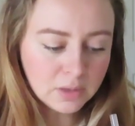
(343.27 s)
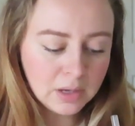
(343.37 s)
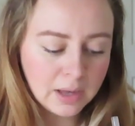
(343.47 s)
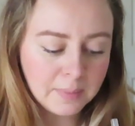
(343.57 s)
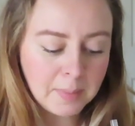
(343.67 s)

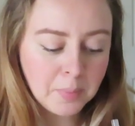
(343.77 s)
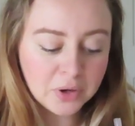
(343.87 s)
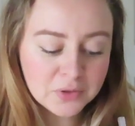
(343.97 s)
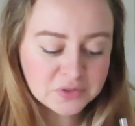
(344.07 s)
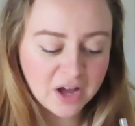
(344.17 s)
I've been
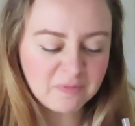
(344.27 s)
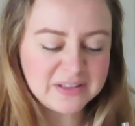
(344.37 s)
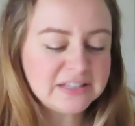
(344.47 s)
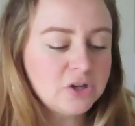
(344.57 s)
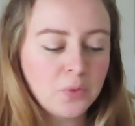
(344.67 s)
putting those off
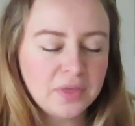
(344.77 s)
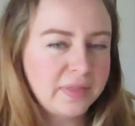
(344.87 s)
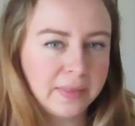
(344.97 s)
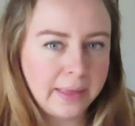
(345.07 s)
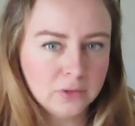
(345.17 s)
because I don't think
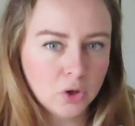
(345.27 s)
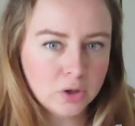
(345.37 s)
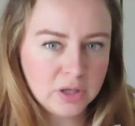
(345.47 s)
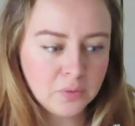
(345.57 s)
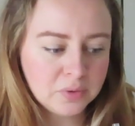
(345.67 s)
they like
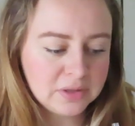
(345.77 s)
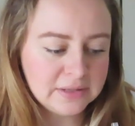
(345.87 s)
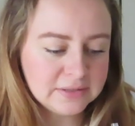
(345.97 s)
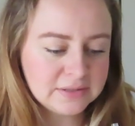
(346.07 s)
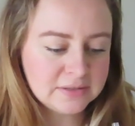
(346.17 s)
look cute with
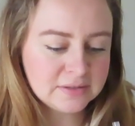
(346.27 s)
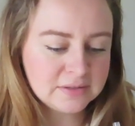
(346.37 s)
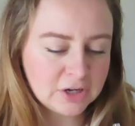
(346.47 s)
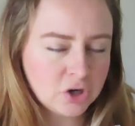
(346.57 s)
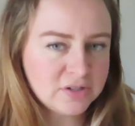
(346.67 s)
these
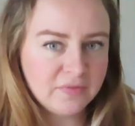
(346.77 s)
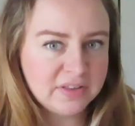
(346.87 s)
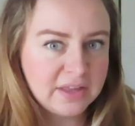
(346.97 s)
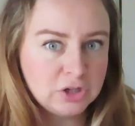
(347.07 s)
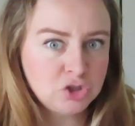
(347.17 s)
stickers. I feel
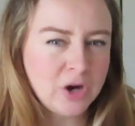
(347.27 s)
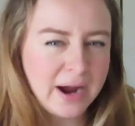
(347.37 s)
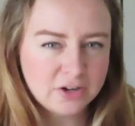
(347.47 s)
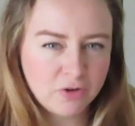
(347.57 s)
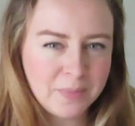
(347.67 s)
like they
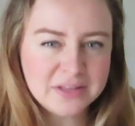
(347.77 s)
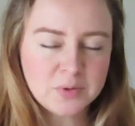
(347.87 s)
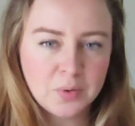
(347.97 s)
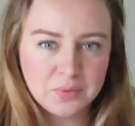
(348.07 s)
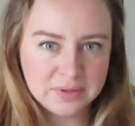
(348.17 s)
detract from it,
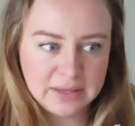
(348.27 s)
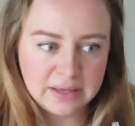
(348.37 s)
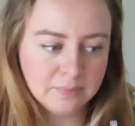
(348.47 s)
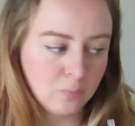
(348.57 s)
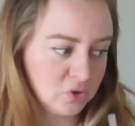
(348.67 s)
so I want like
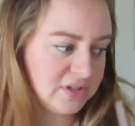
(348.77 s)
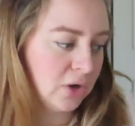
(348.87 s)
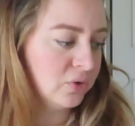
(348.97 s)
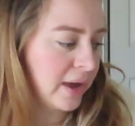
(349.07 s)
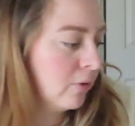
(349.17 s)
a more
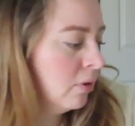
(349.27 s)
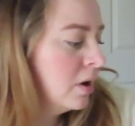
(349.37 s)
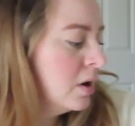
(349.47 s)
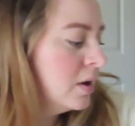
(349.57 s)
subtle nail.